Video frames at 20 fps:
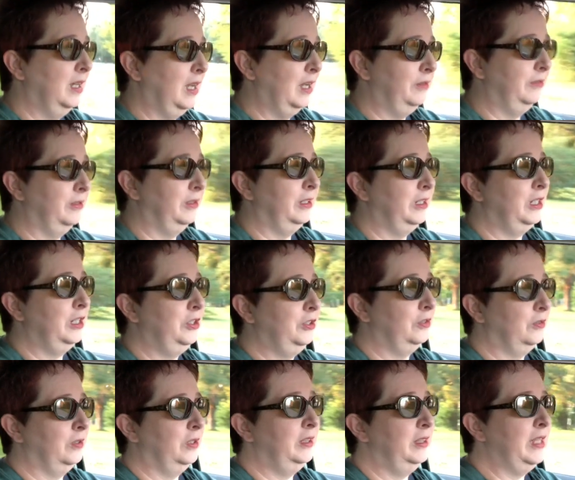I really
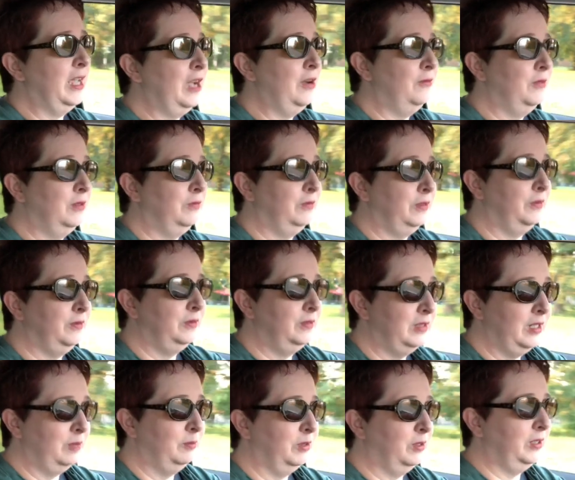enjoyed that one. We
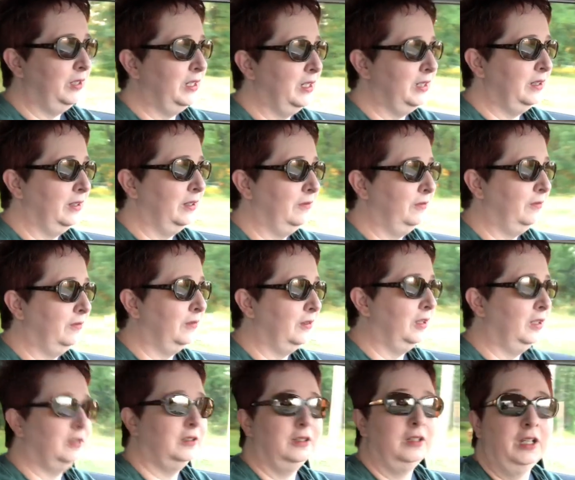was able to get in the
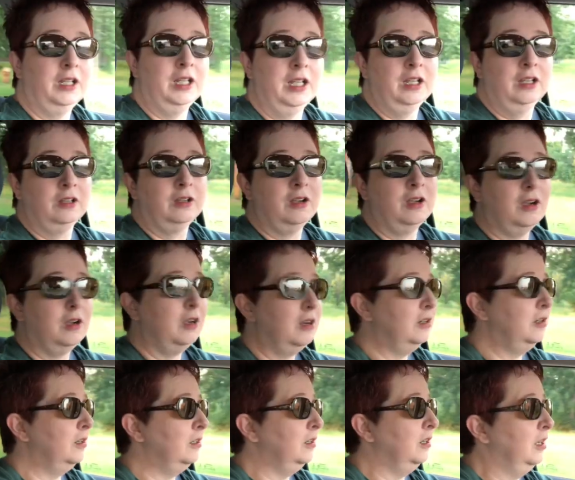front
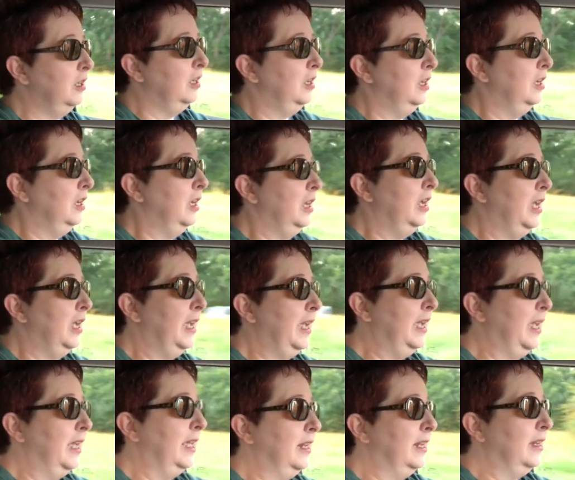cart.
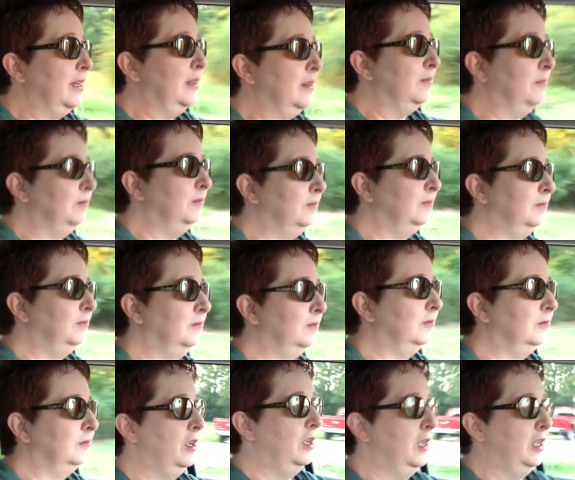
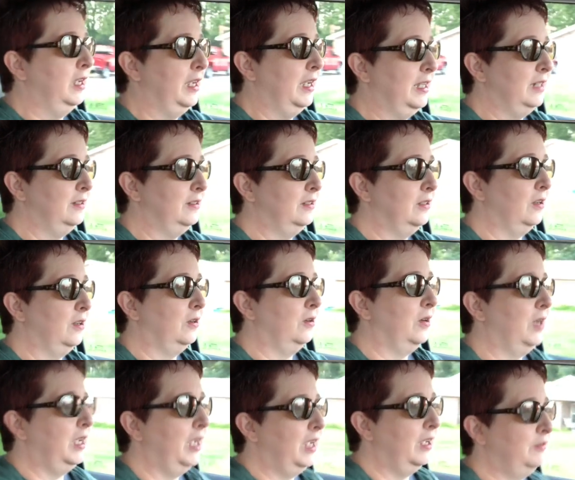And so
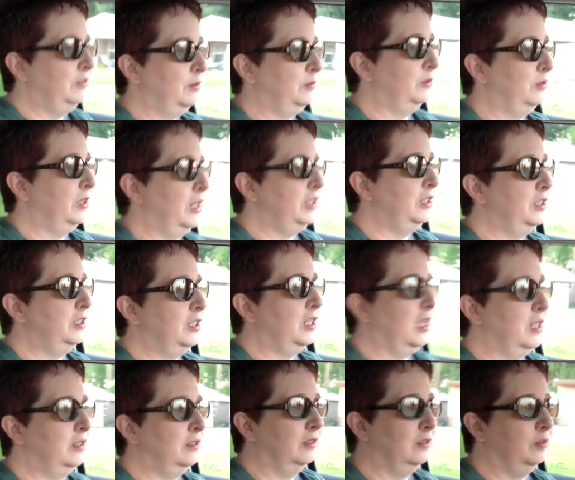I have some great
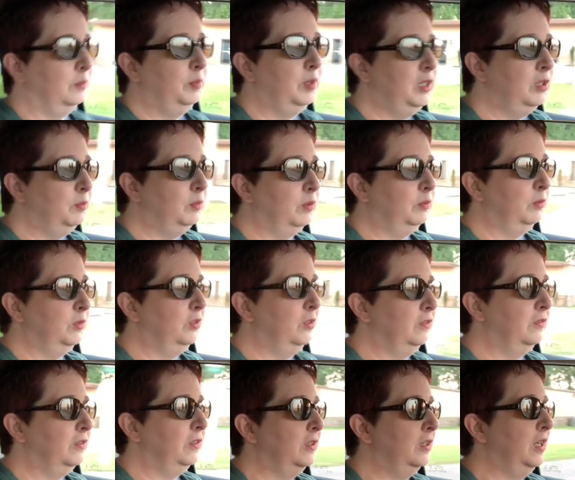shots on the People
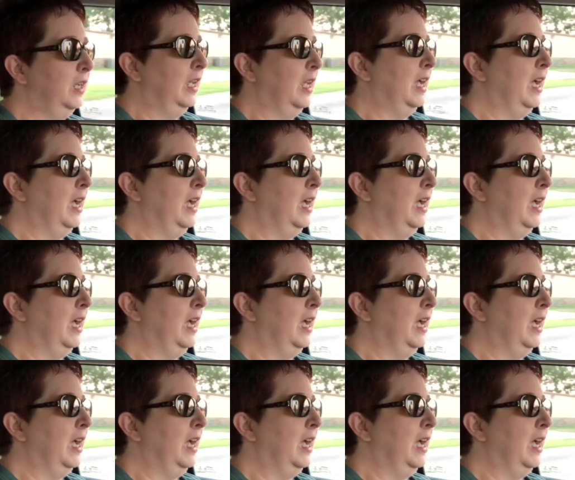Mover.